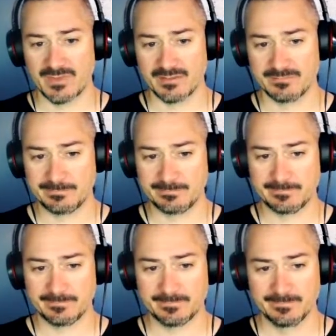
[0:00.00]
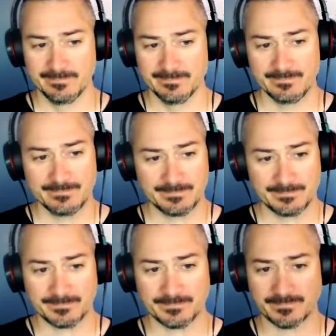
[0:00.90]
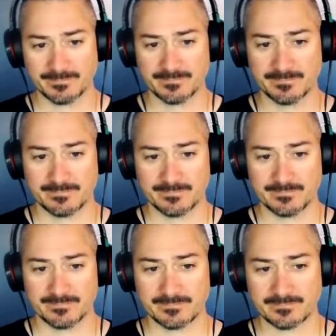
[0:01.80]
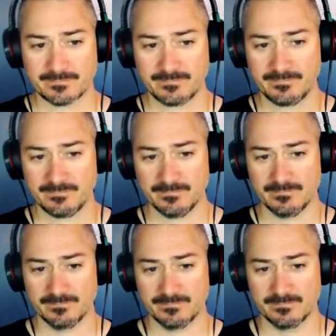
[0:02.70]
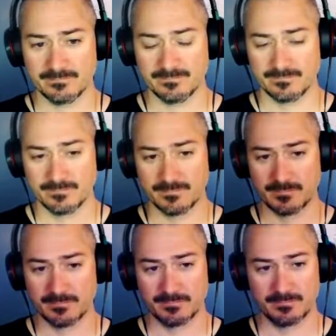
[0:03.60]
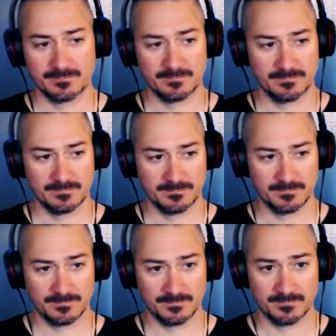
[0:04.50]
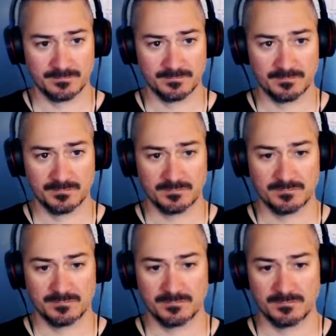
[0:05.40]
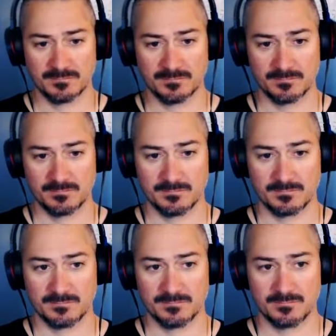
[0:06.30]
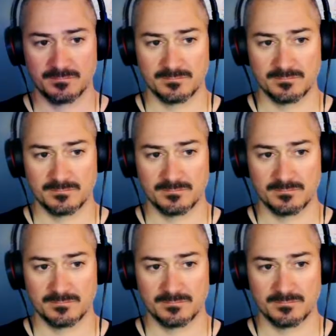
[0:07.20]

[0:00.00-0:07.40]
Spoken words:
(no one is talking)